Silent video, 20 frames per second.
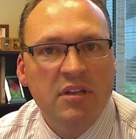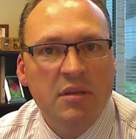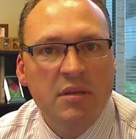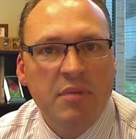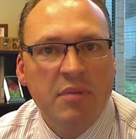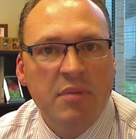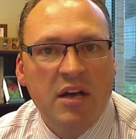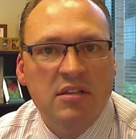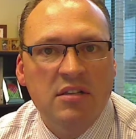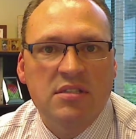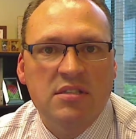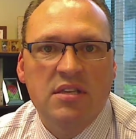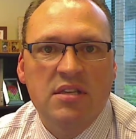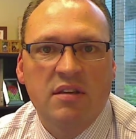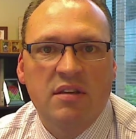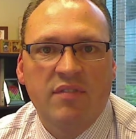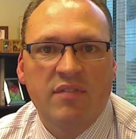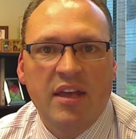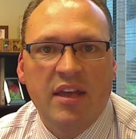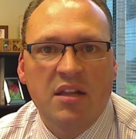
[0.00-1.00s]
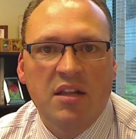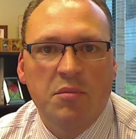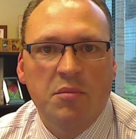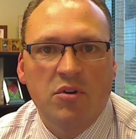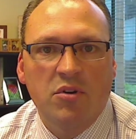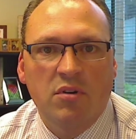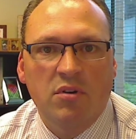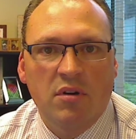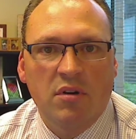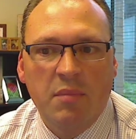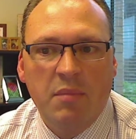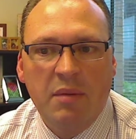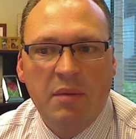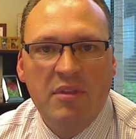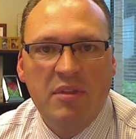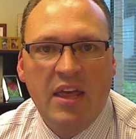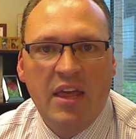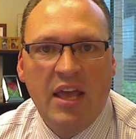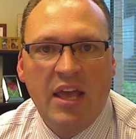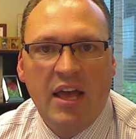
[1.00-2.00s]
policy available, or maybe
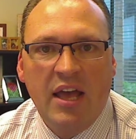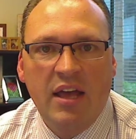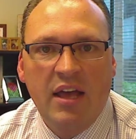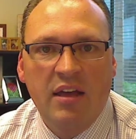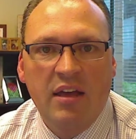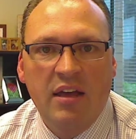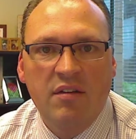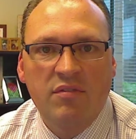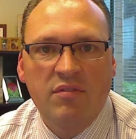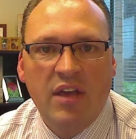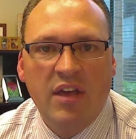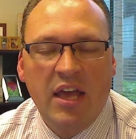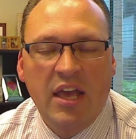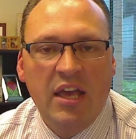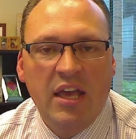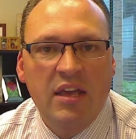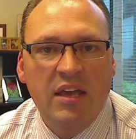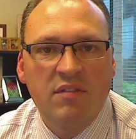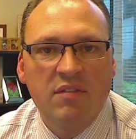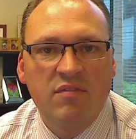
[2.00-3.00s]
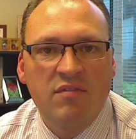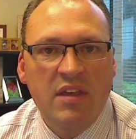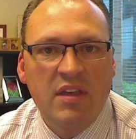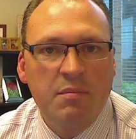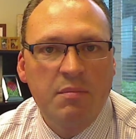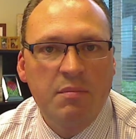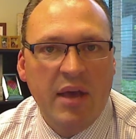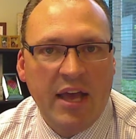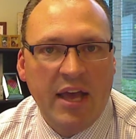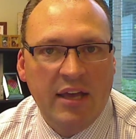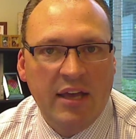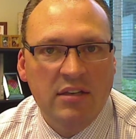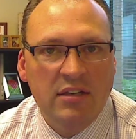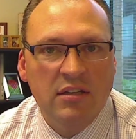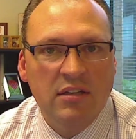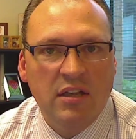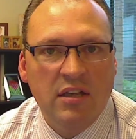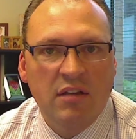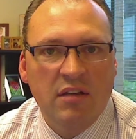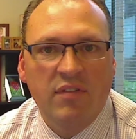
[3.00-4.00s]
they have a VPAT
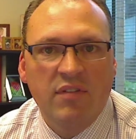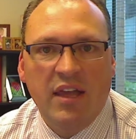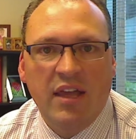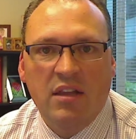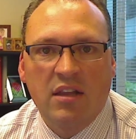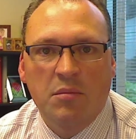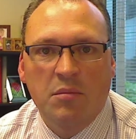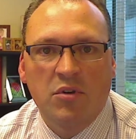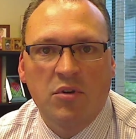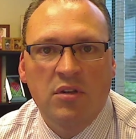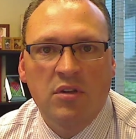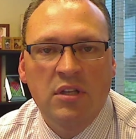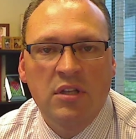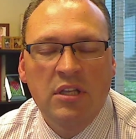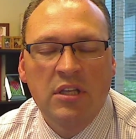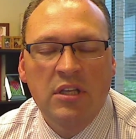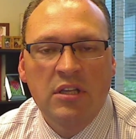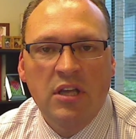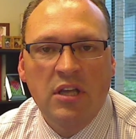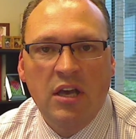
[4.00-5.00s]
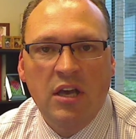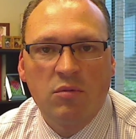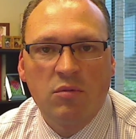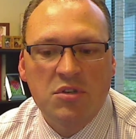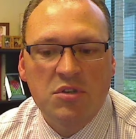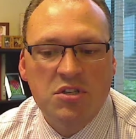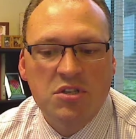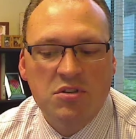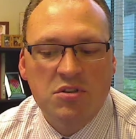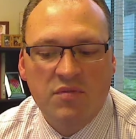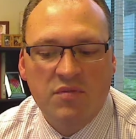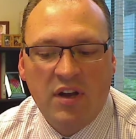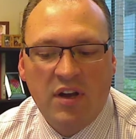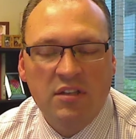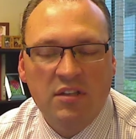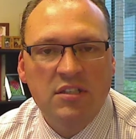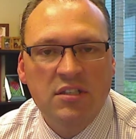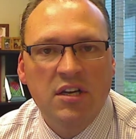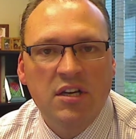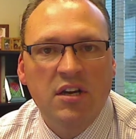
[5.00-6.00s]
available, which is your
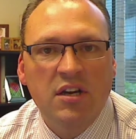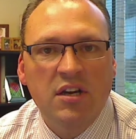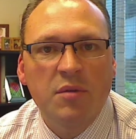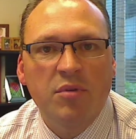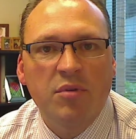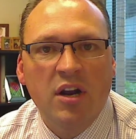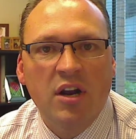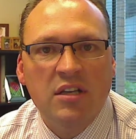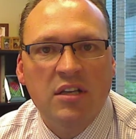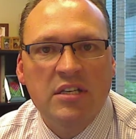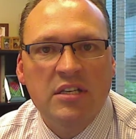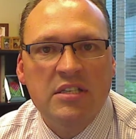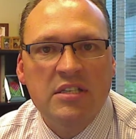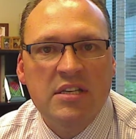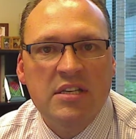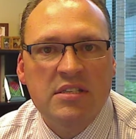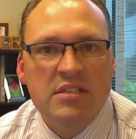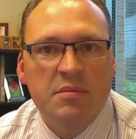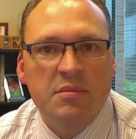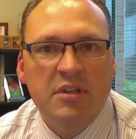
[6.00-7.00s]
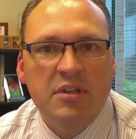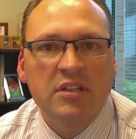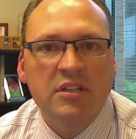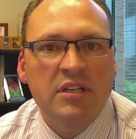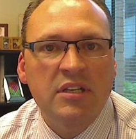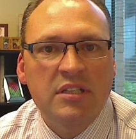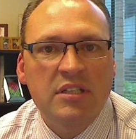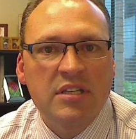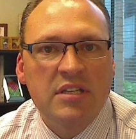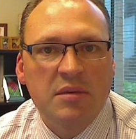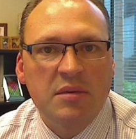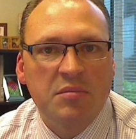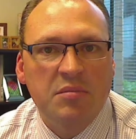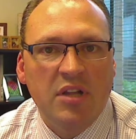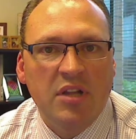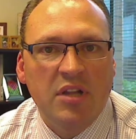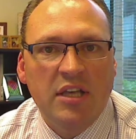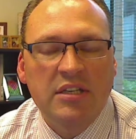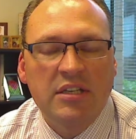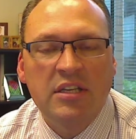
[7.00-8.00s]
voluntary product accessibility
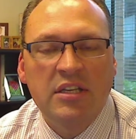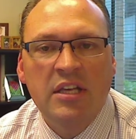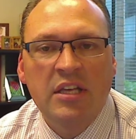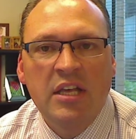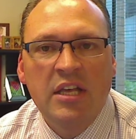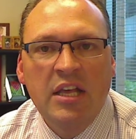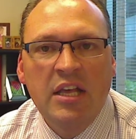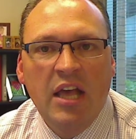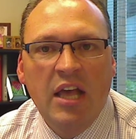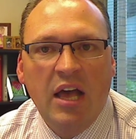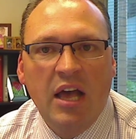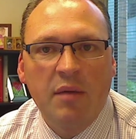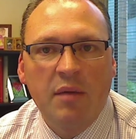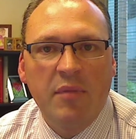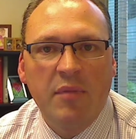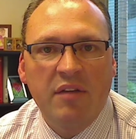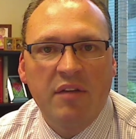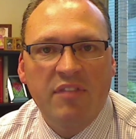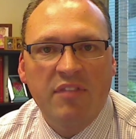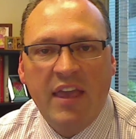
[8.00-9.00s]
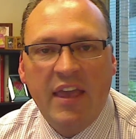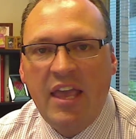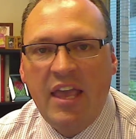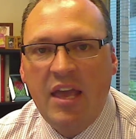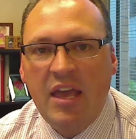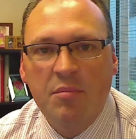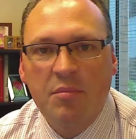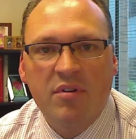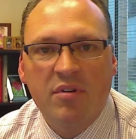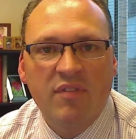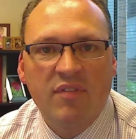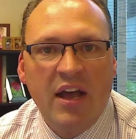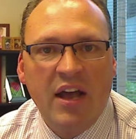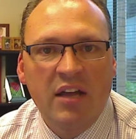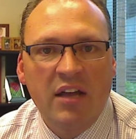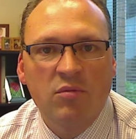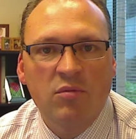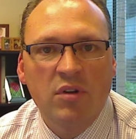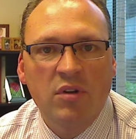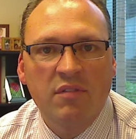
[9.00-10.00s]
template. If they can't
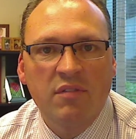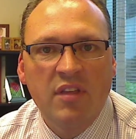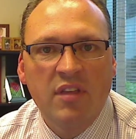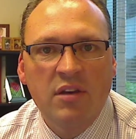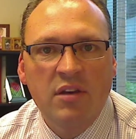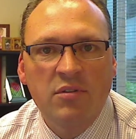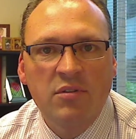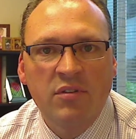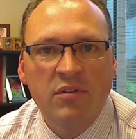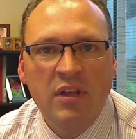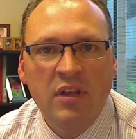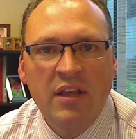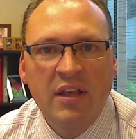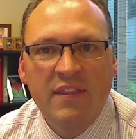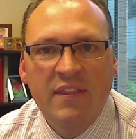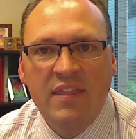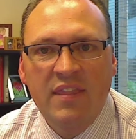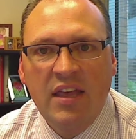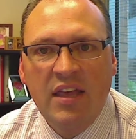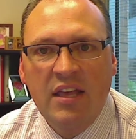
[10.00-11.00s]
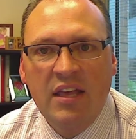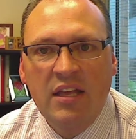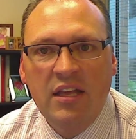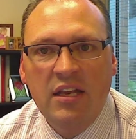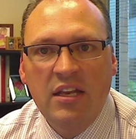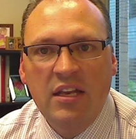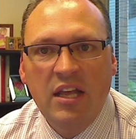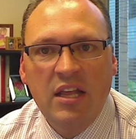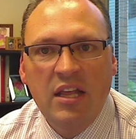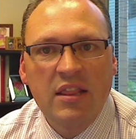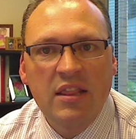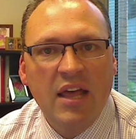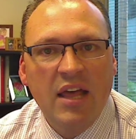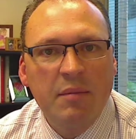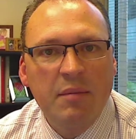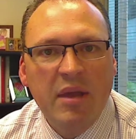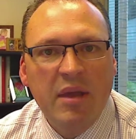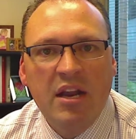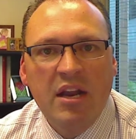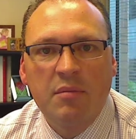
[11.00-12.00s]
provide one of those, then that
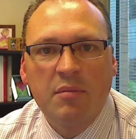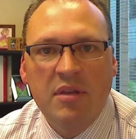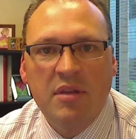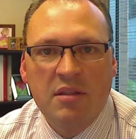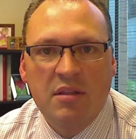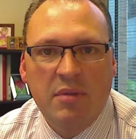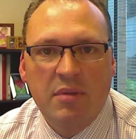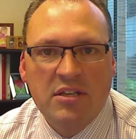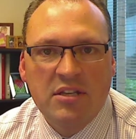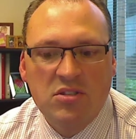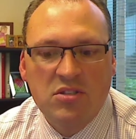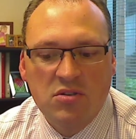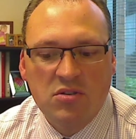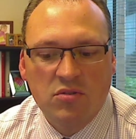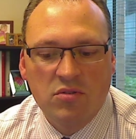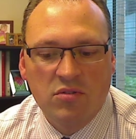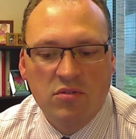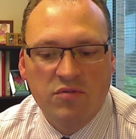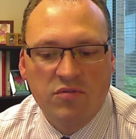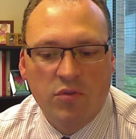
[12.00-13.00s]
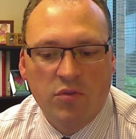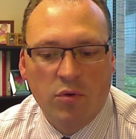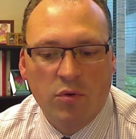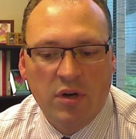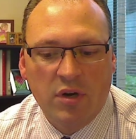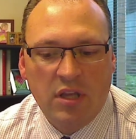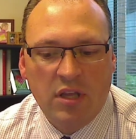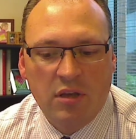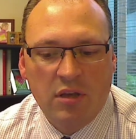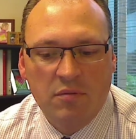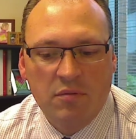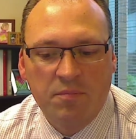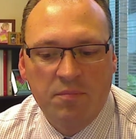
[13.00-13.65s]
may not be the best tool for you.